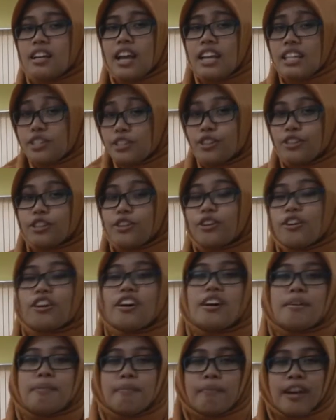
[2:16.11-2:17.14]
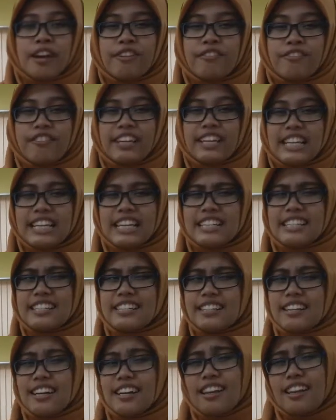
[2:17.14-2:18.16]
As you know, Myvi is
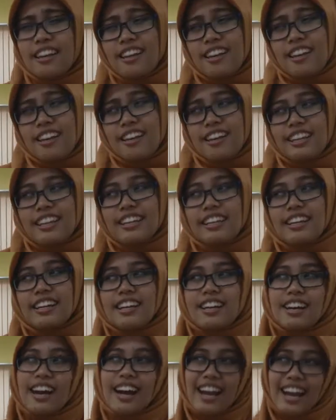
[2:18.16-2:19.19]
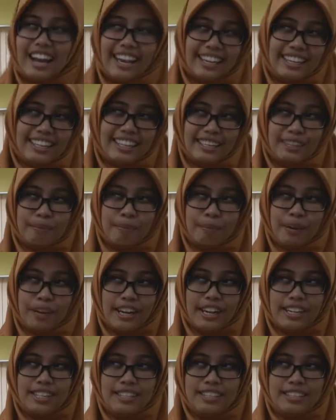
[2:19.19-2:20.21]
a lot higher
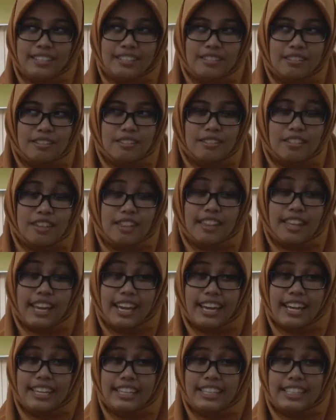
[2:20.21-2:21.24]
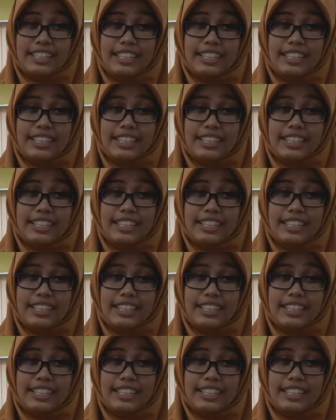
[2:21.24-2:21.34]
price than